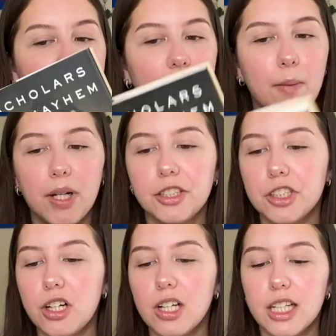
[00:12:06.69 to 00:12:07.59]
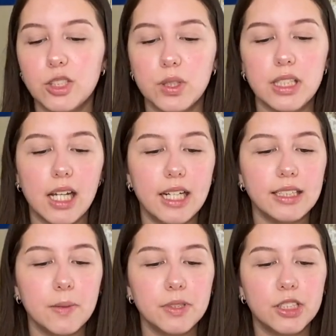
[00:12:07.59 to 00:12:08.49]
I'm not sure I'll get to it
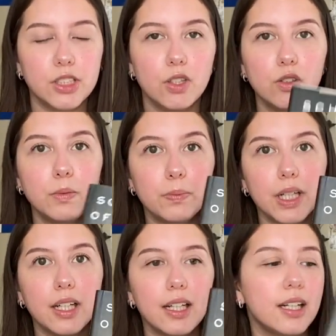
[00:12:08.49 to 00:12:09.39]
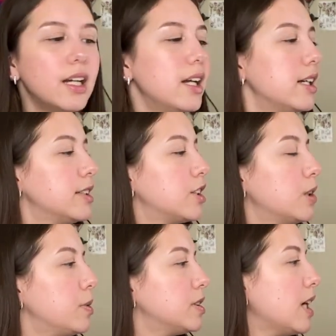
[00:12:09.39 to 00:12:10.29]
anytime soon, but it's a good
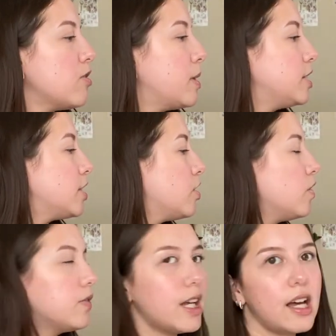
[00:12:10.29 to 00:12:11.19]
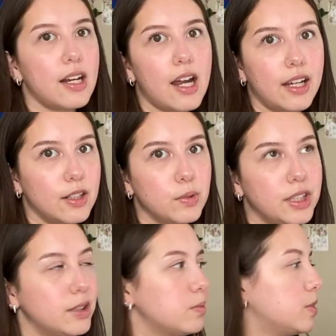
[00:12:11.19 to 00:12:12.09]
book to have on my shelf that I can
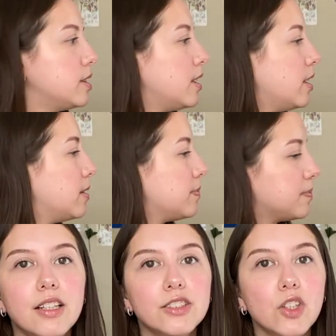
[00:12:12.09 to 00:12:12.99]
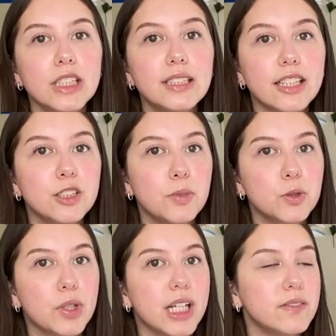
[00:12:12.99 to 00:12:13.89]
read one day. So these next 2 books were
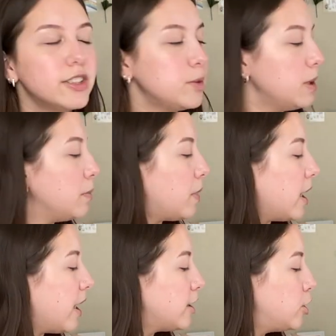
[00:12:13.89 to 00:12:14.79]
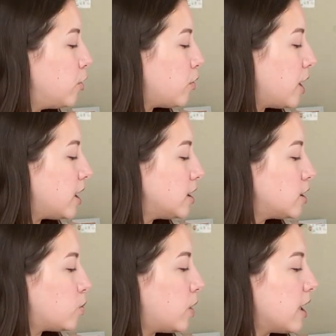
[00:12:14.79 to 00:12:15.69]
gifted to me by 2 friends.
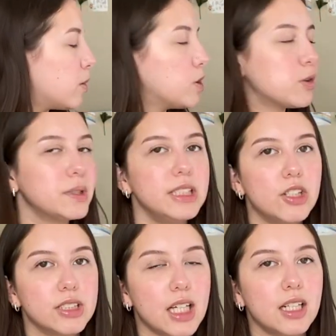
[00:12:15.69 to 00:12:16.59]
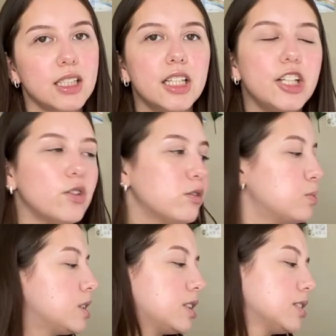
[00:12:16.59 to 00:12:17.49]
One of them was from a Secret Santa, and then the other one
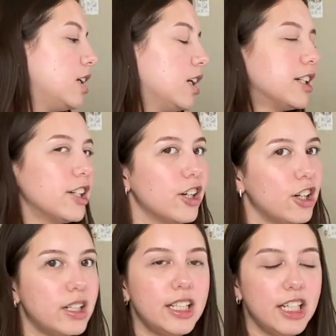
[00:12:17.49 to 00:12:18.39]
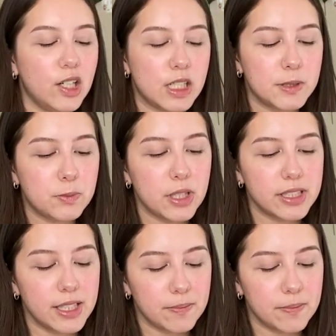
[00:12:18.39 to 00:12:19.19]
was just an early Christmas present.